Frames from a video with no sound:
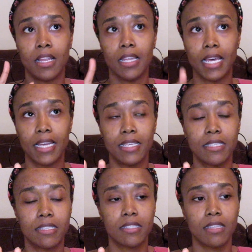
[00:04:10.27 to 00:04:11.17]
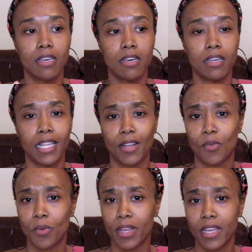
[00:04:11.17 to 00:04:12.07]
lace like
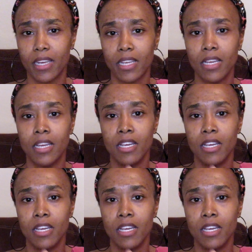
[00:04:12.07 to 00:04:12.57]
red